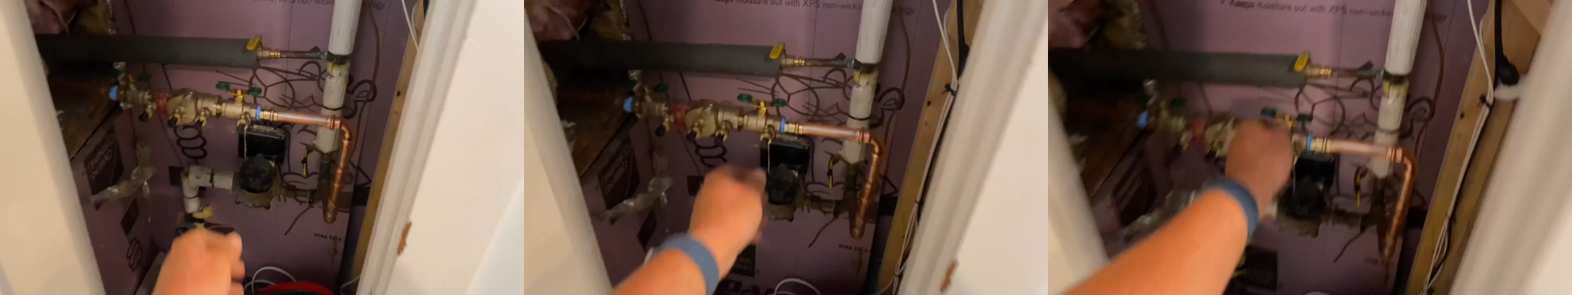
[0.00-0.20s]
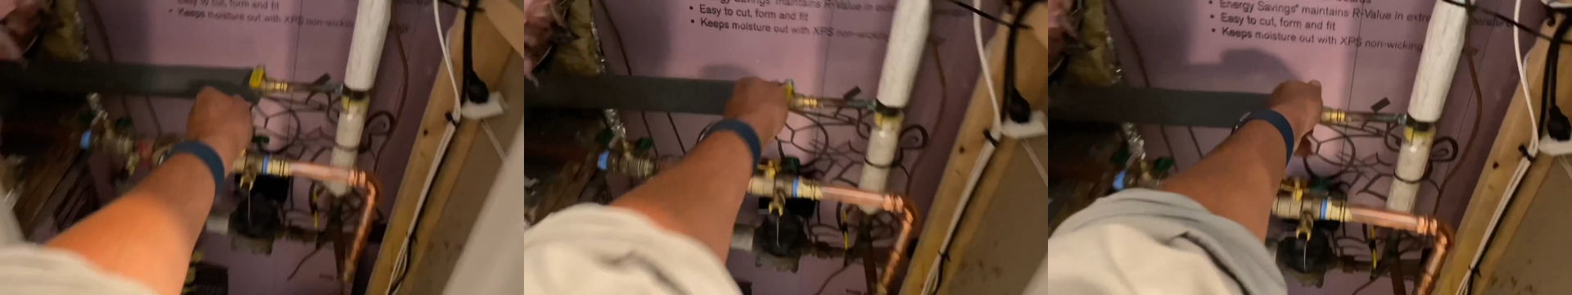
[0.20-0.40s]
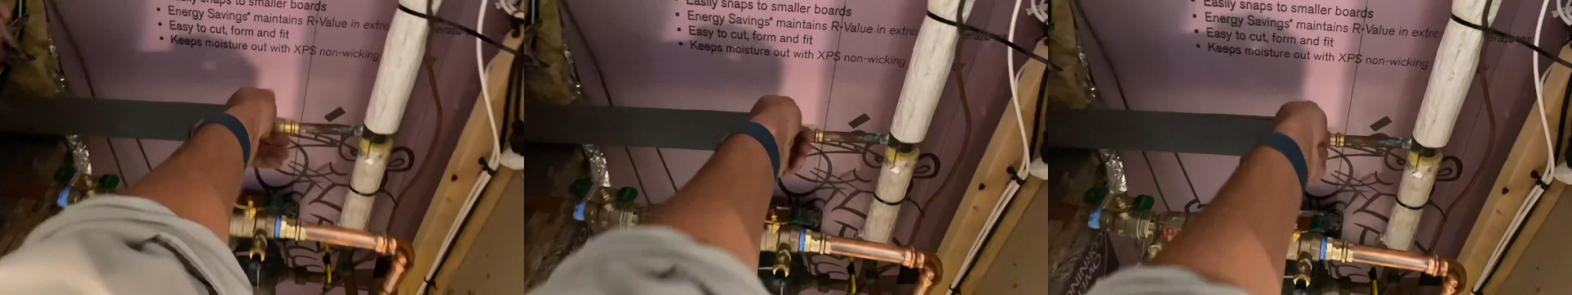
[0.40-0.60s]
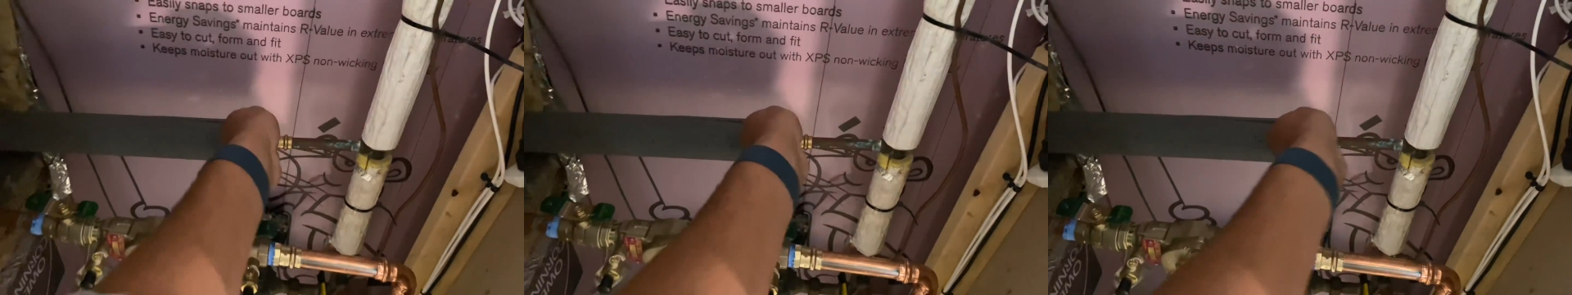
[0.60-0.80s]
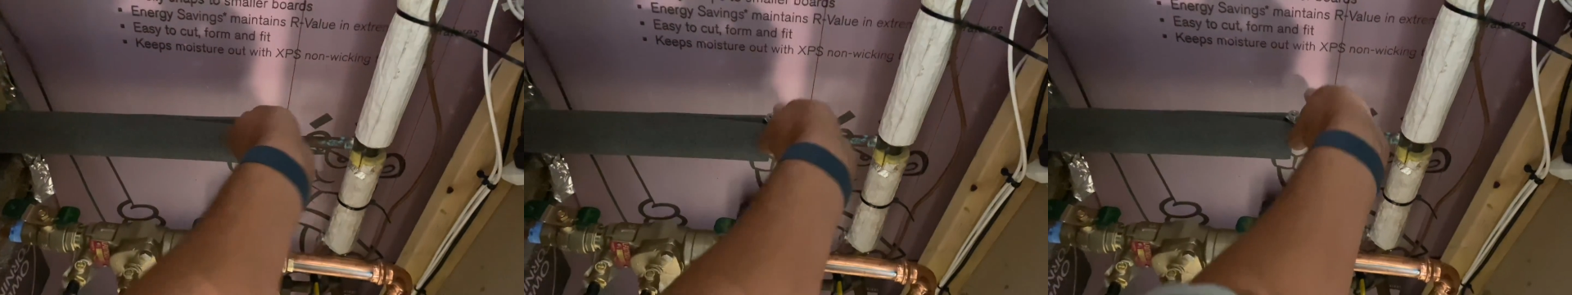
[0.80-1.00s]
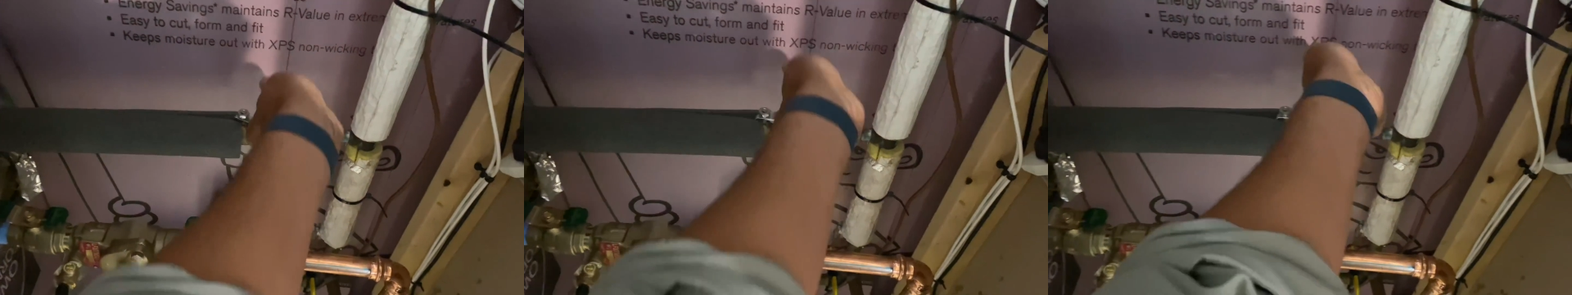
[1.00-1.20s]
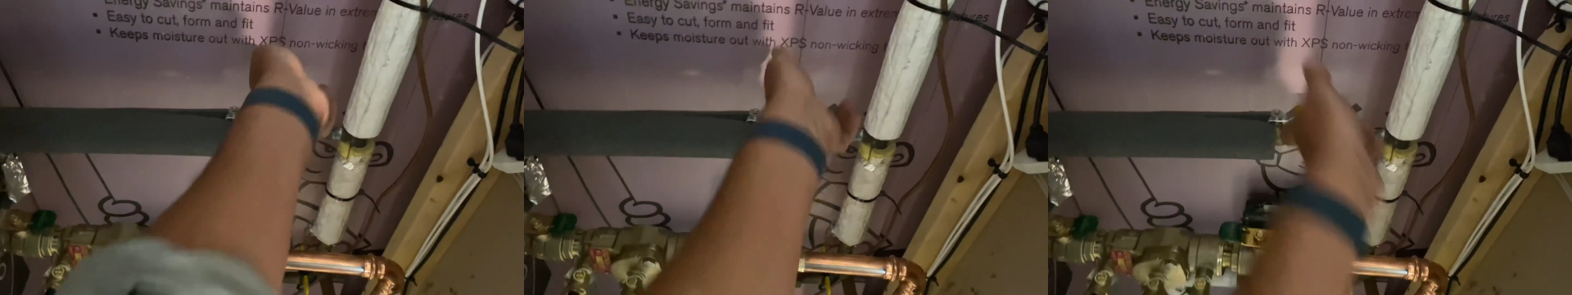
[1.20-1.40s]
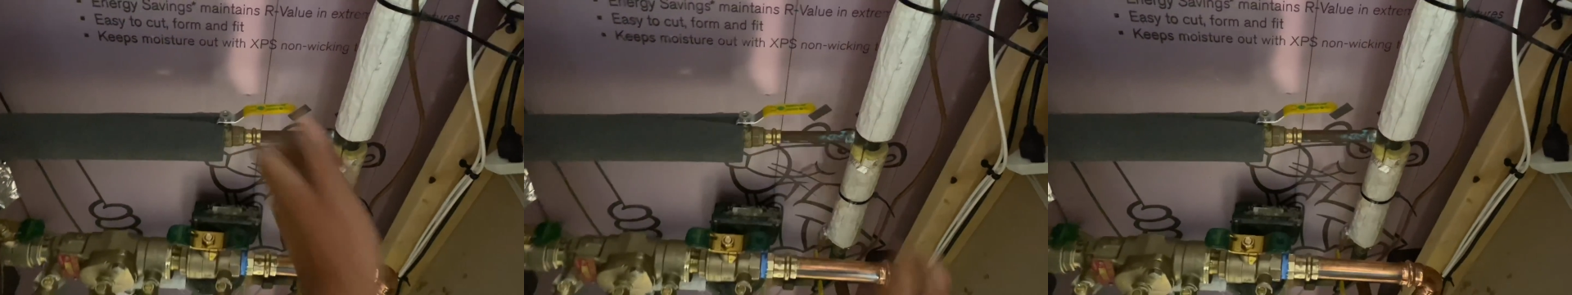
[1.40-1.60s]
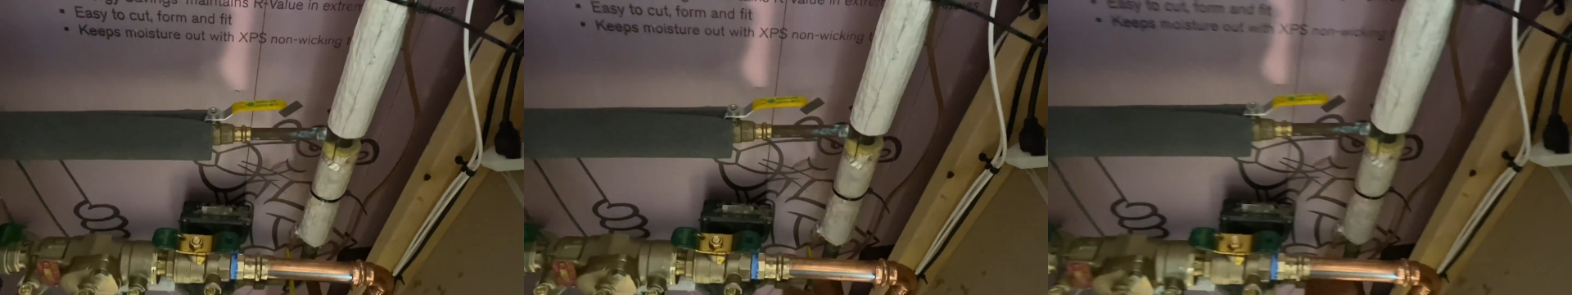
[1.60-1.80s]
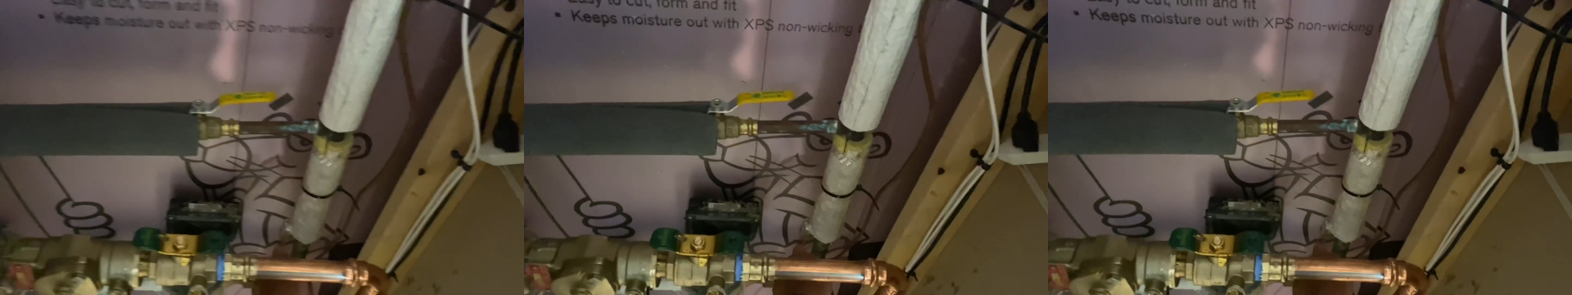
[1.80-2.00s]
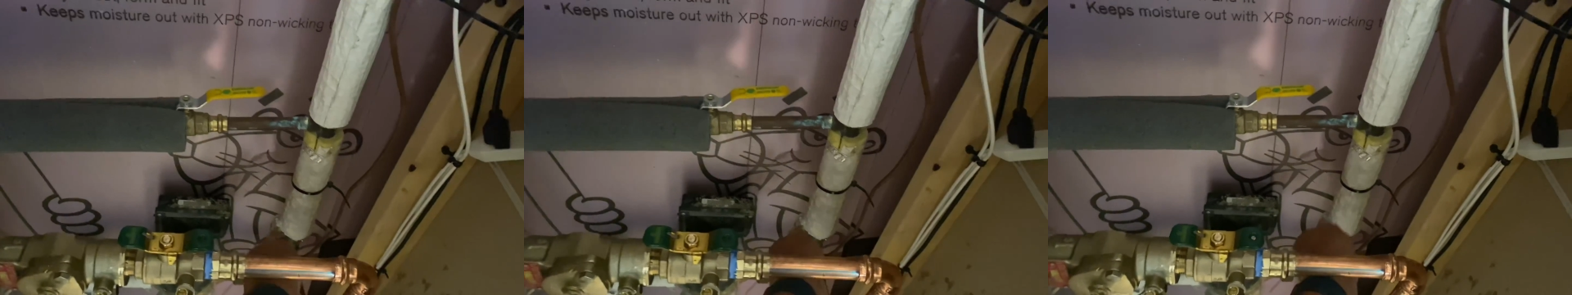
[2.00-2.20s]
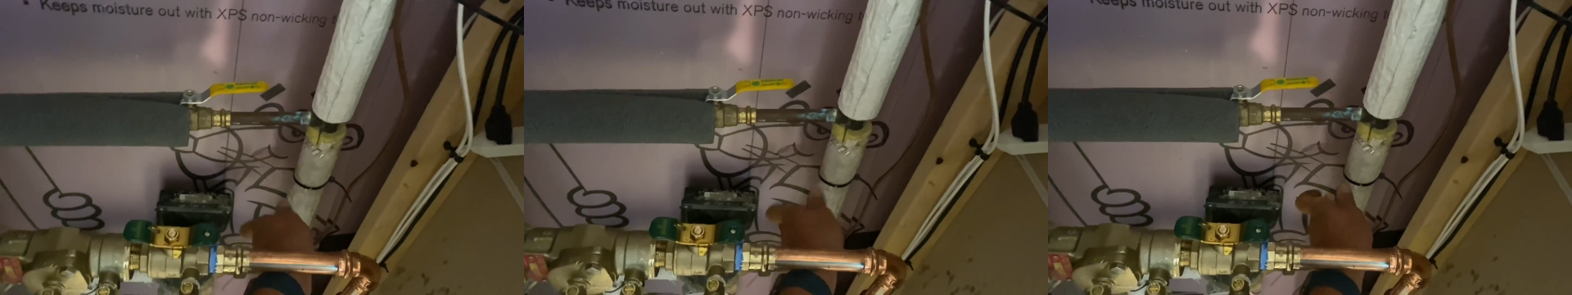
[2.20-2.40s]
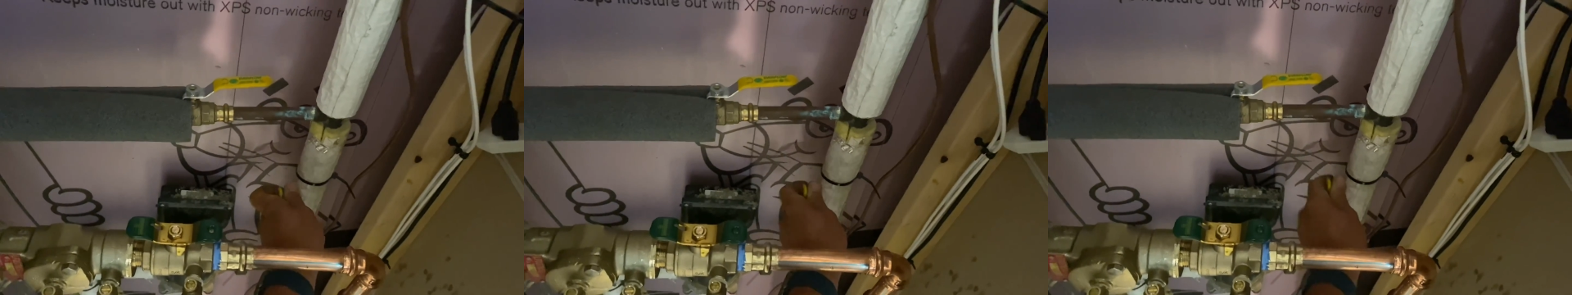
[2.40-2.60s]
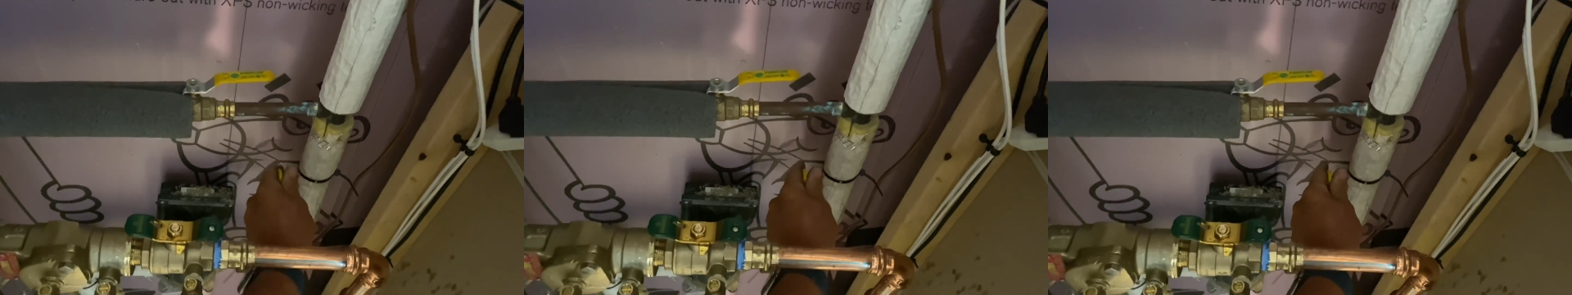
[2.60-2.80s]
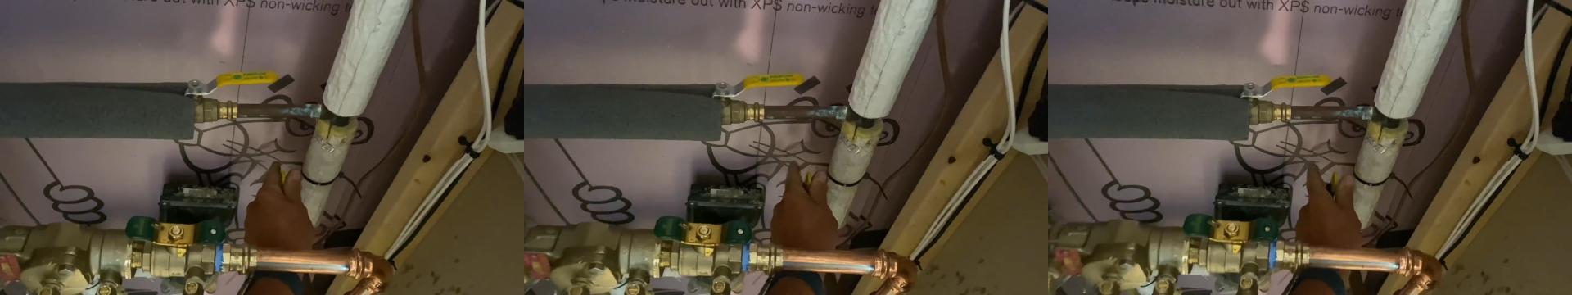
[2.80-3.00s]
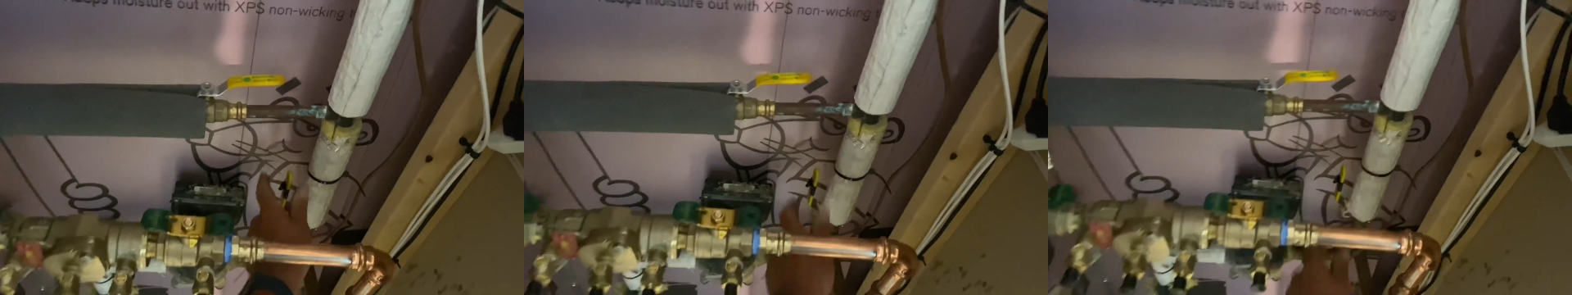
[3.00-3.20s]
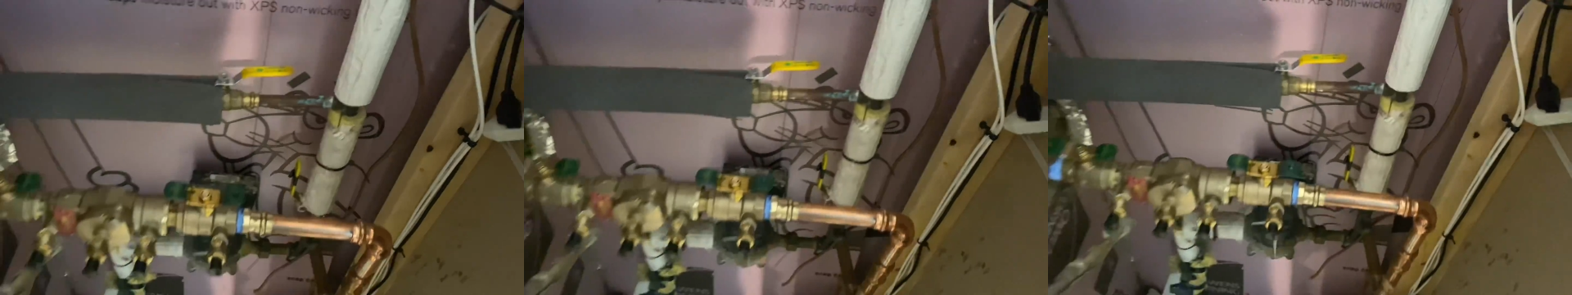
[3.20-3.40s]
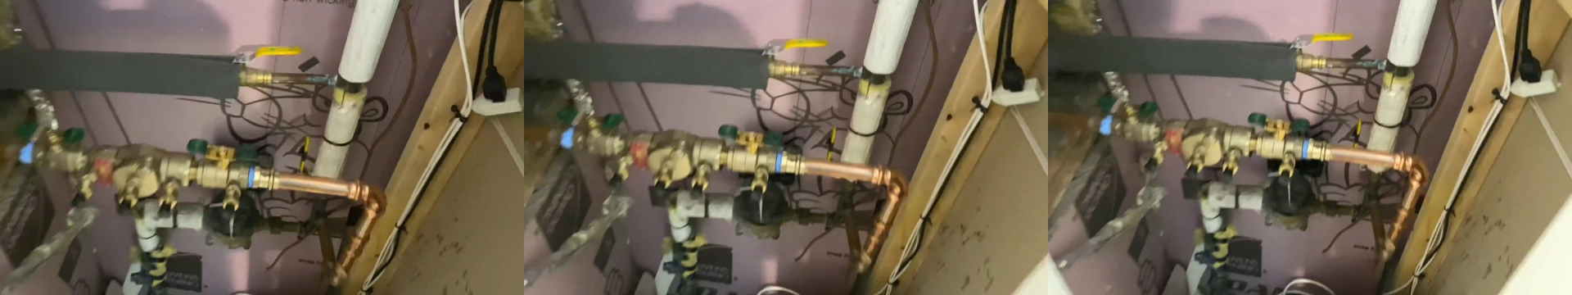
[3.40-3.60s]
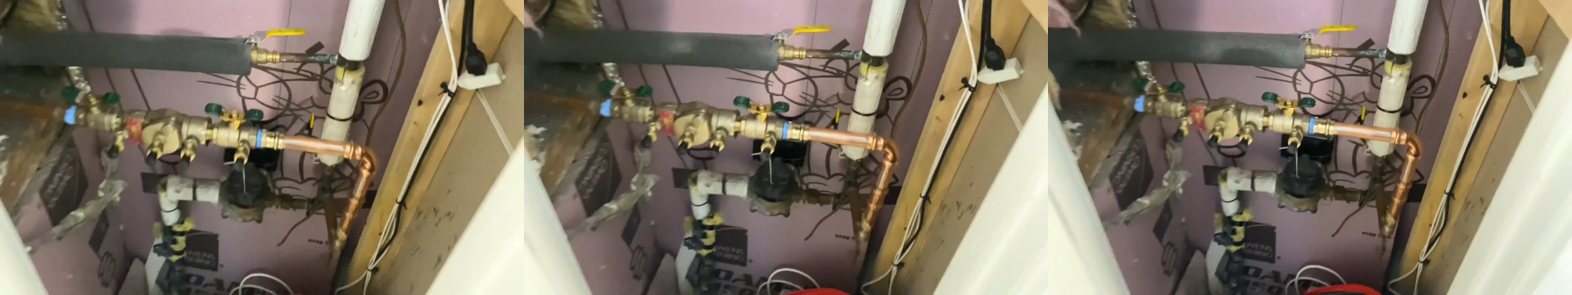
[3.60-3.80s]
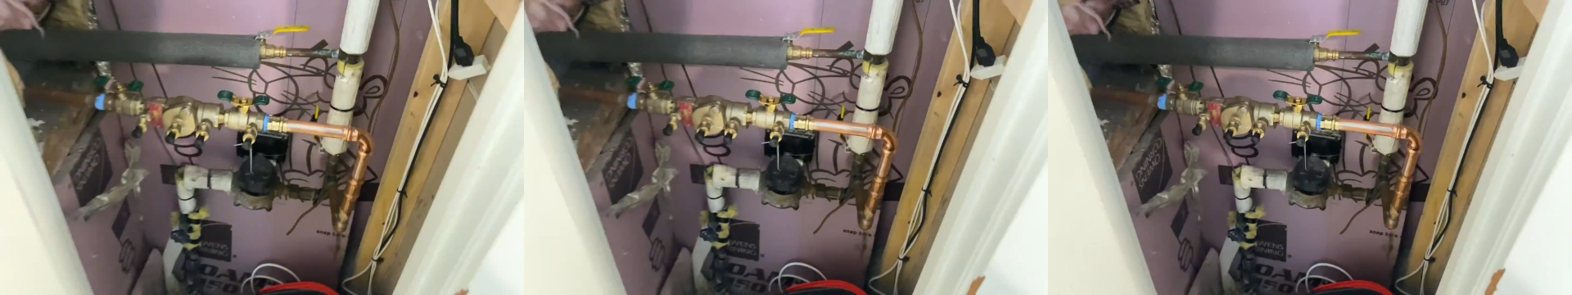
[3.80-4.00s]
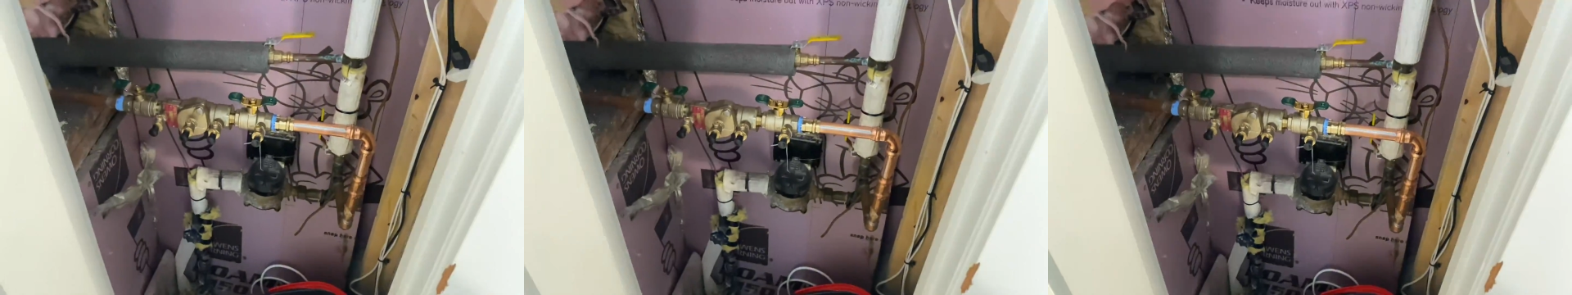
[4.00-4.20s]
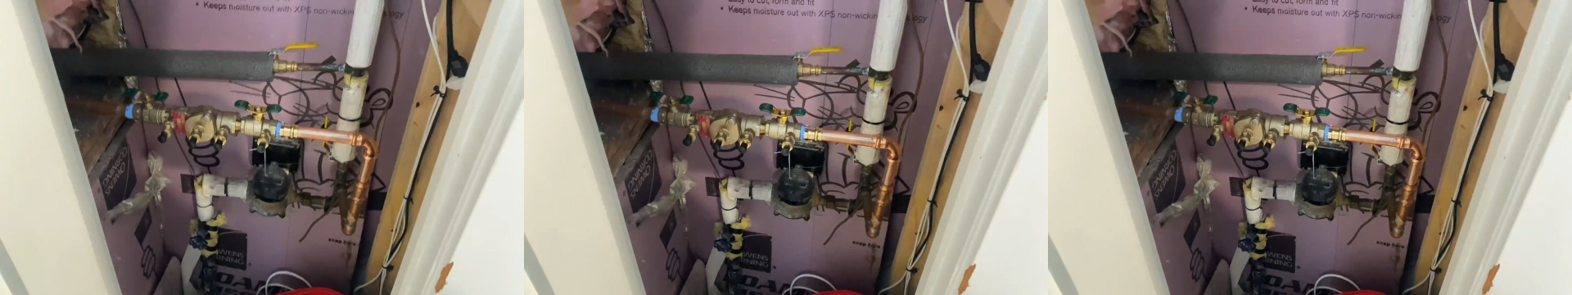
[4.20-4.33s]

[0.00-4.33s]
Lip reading: [unreadable: no face in view]